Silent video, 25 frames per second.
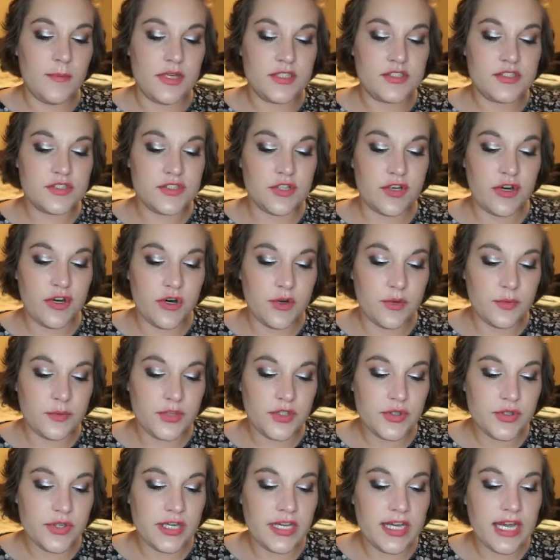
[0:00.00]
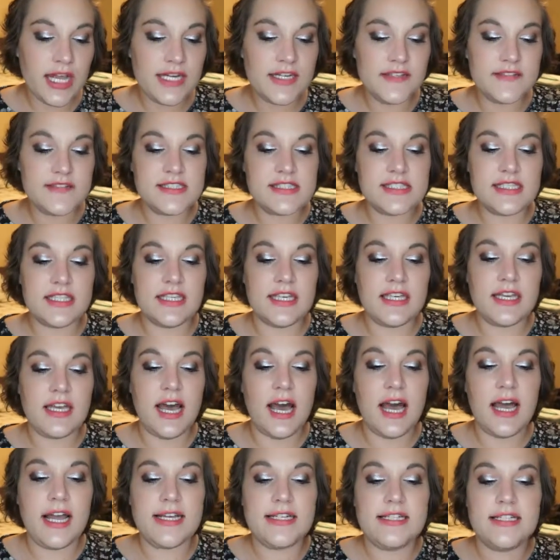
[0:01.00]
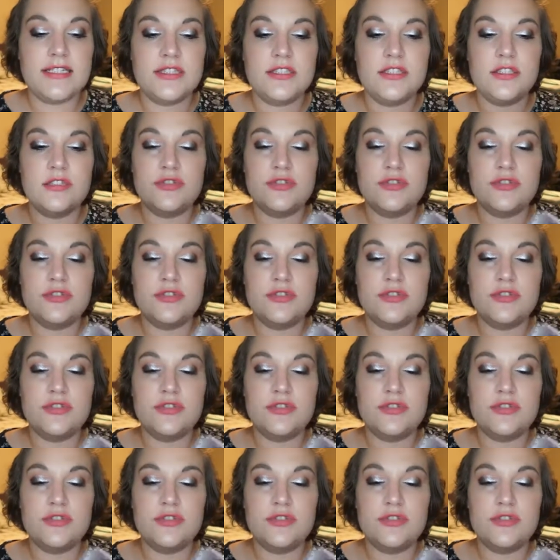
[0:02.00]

So you can kind of see I